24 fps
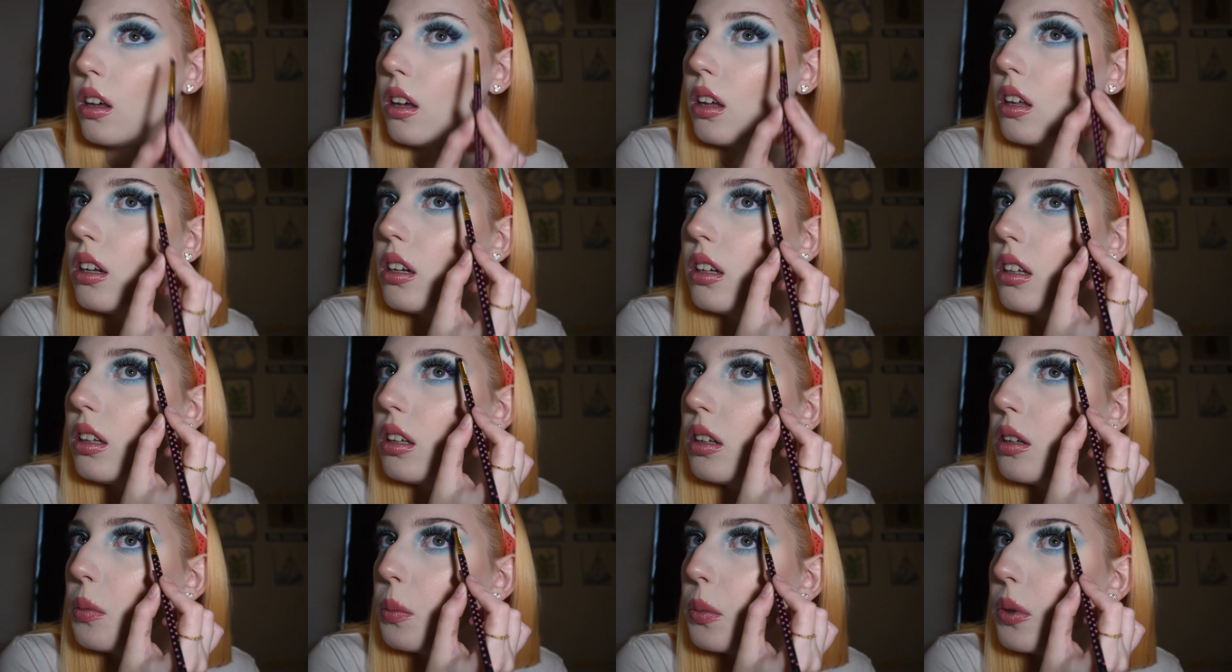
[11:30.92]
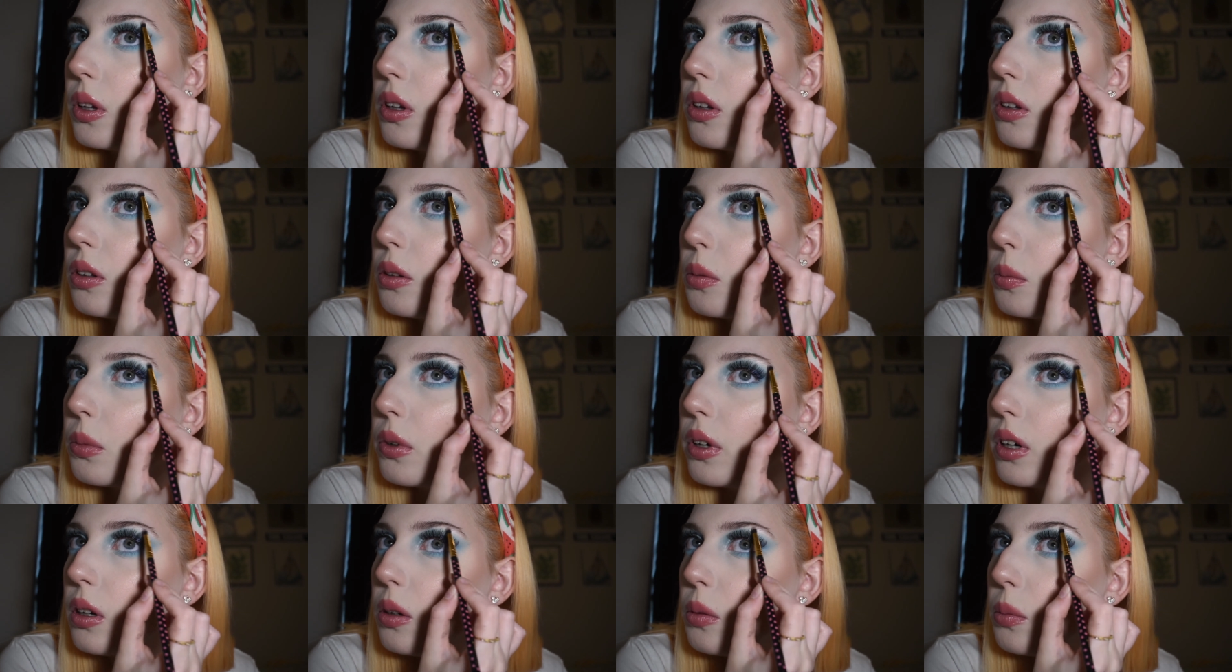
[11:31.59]
And a little bit on the
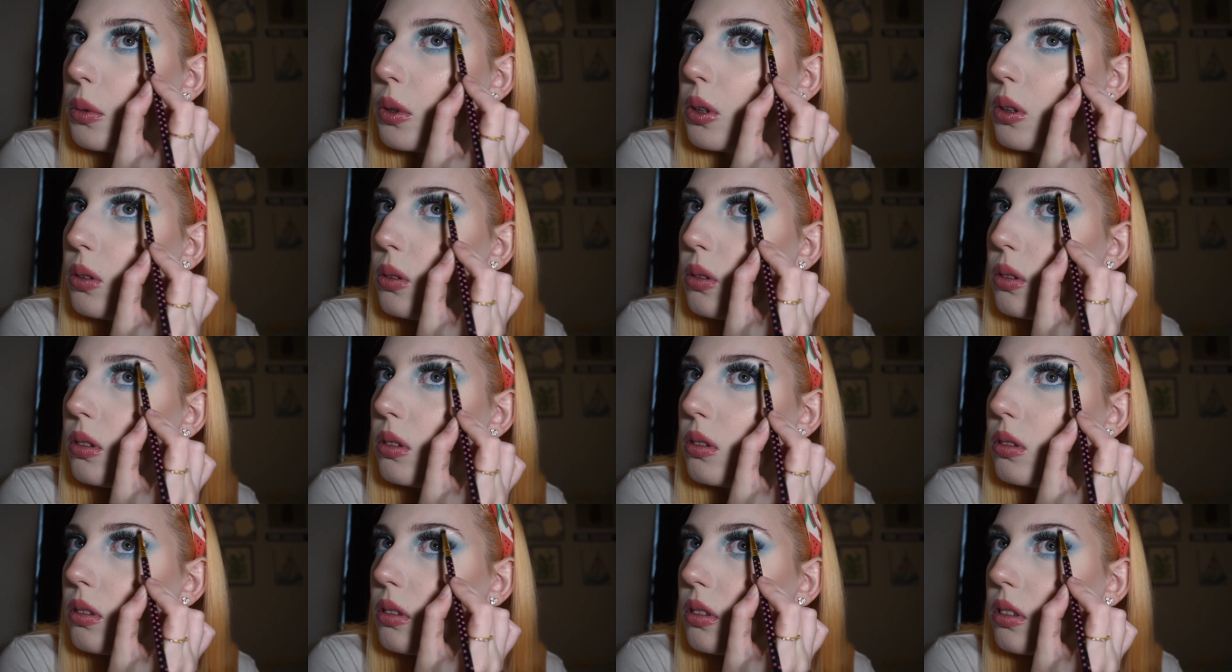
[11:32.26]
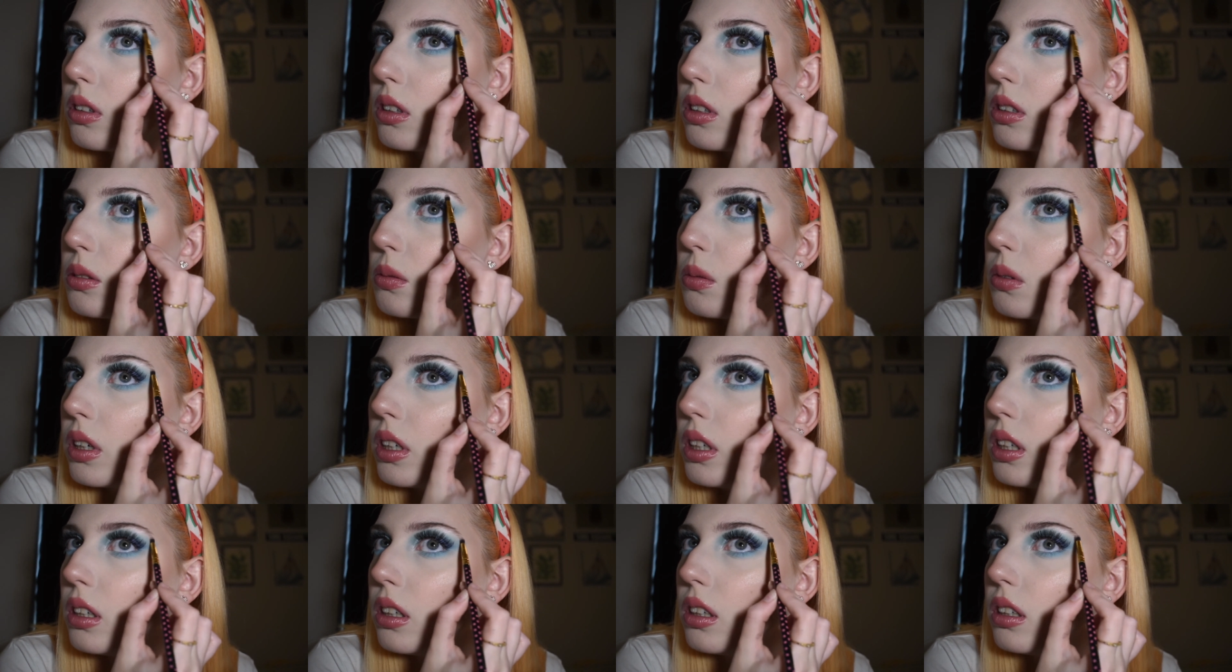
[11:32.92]
brow bone, because
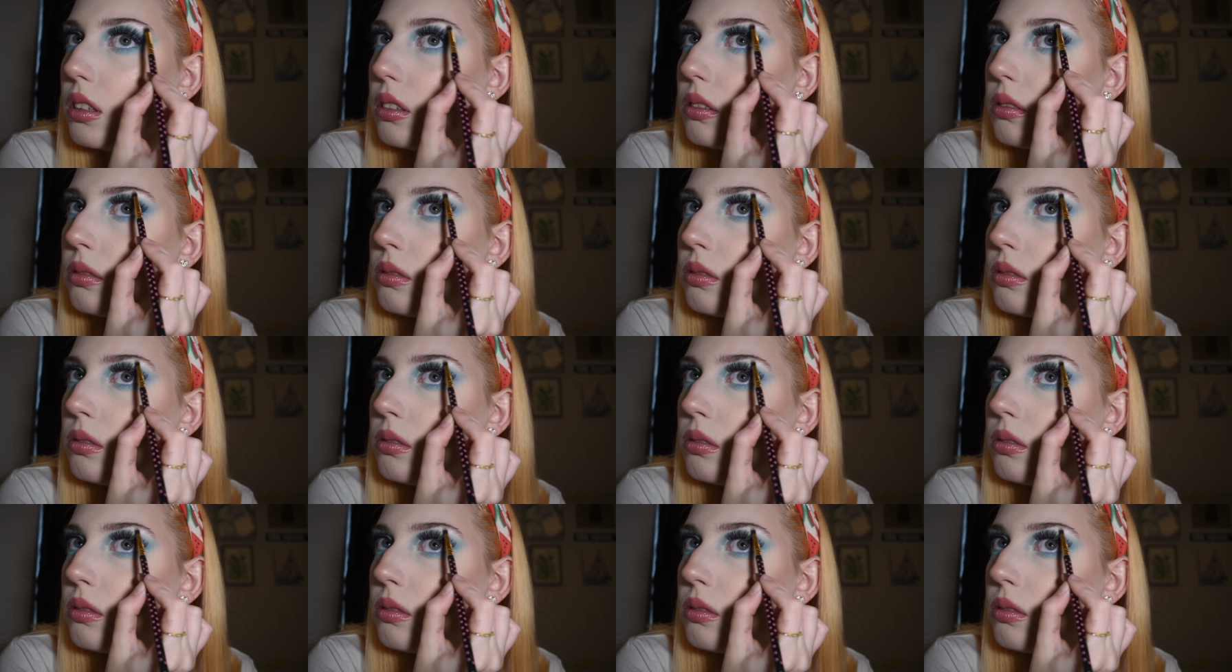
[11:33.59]
why not?